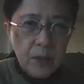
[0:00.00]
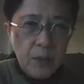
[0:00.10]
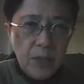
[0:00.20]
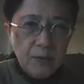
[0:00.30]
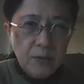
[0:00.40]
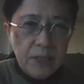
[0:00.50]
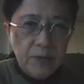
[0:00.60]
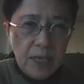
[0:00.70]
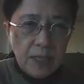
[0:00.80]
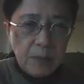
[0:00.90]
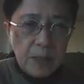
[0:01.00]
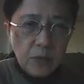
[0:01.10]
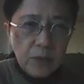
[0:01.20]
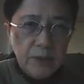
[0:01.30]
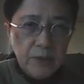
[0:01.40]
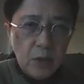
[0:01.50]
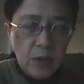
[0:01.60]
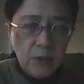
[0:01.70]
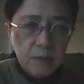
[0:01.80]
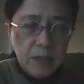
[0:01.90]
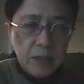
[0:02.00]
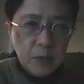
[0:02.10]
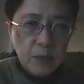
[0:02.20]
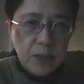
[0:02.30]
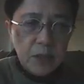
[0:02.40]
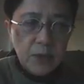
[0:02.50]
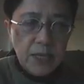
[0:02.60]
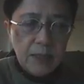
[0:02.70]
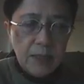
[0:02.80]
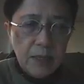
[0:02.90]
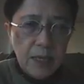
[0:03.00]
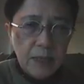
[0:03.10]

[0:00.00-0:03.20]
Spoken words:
We have to divide it by 24 because we need to get,